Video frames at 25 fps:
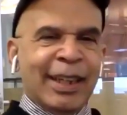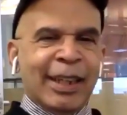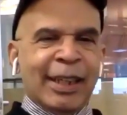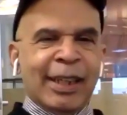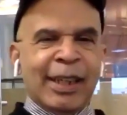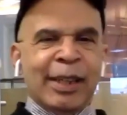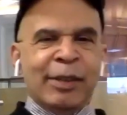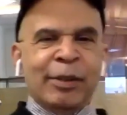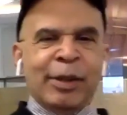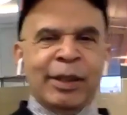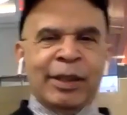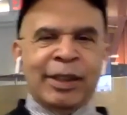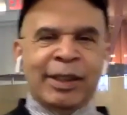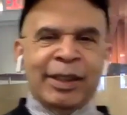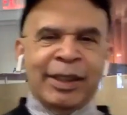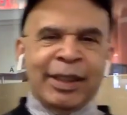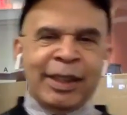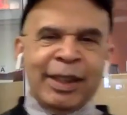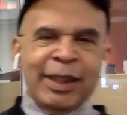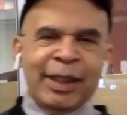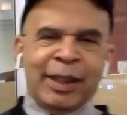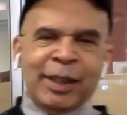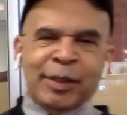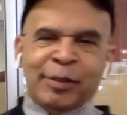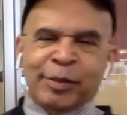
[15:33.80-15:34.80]
ticket with
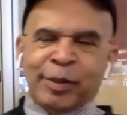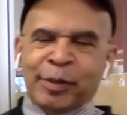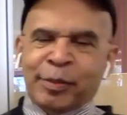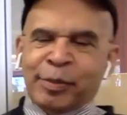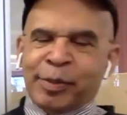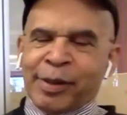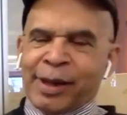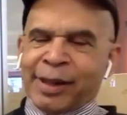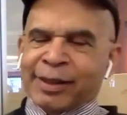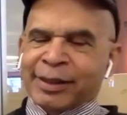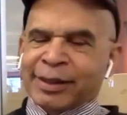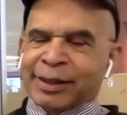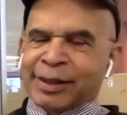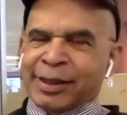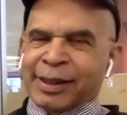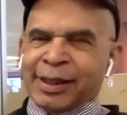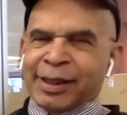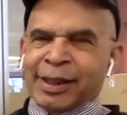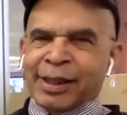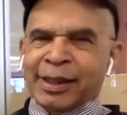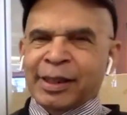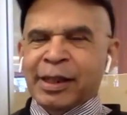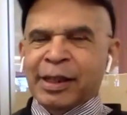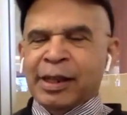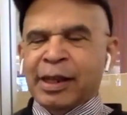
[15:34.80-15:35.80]
Anita for
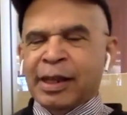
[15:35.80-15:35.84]
president.